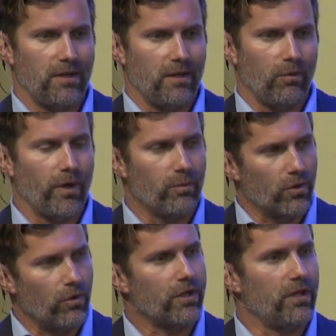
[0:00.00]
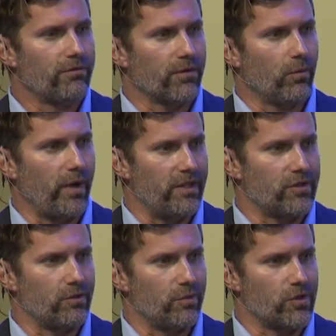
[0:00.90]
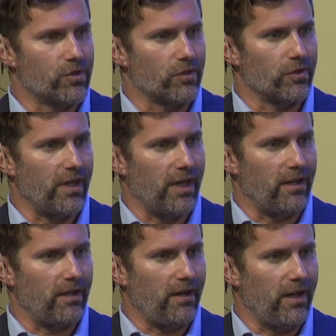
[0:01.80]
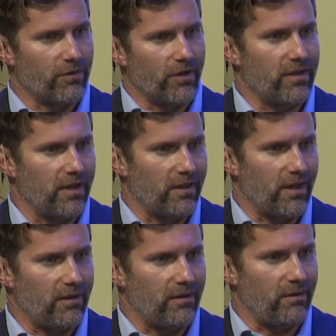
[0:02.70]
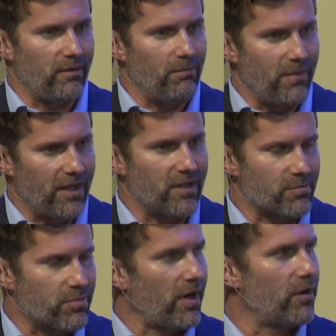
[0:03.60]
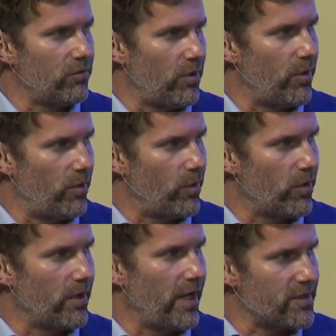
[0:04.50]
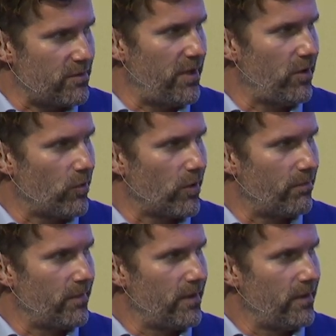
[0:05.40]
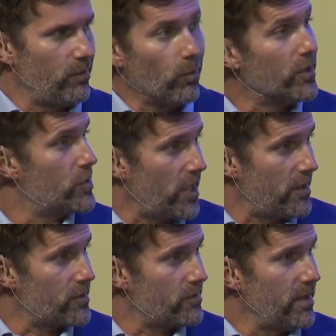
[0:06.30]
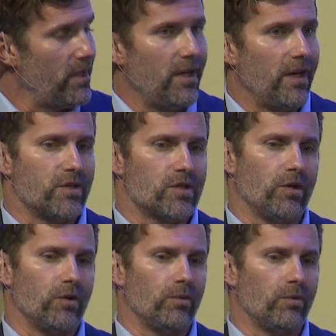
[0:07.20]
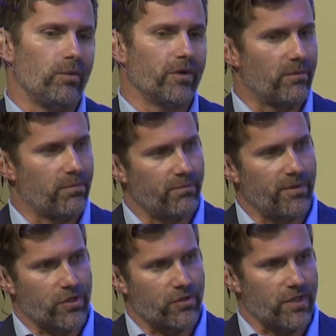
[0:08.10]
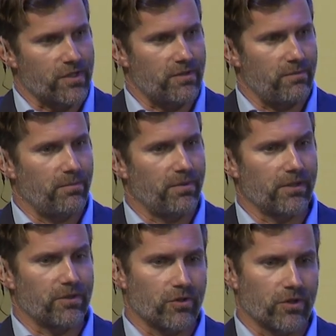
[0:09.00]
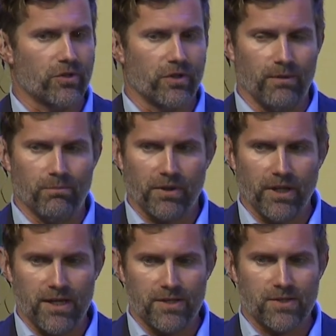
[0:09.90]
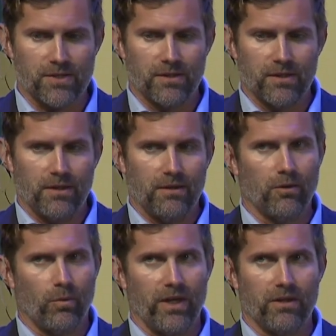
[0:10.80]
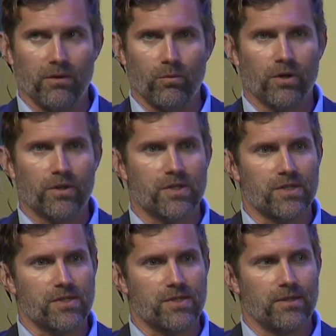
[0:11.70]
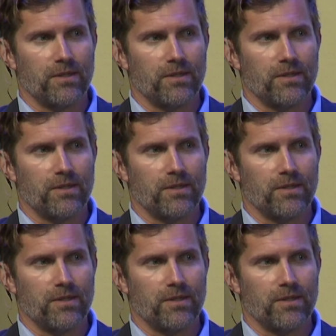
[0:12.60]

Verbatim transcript: we were looking for ways to ensure that everything that made us proud of what we were as a B Corp wouldn't change. Mm-hmm. And so with the Purpose Trust structure in place, the way that it works is,